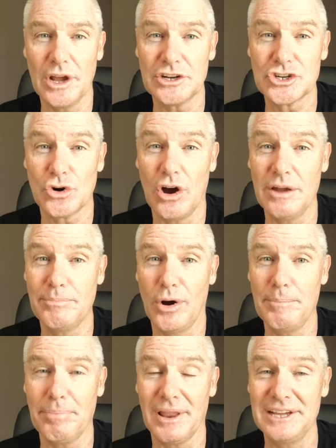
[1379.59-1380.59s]
a try
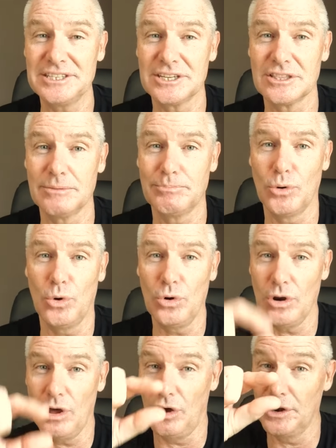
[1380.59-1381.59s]
by placing the
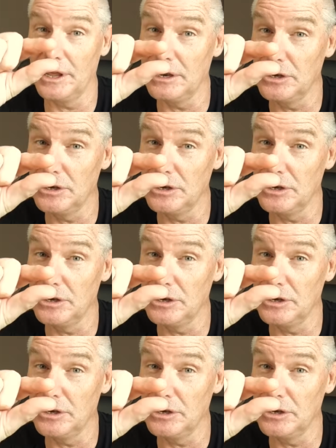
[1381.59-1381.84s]
ball on a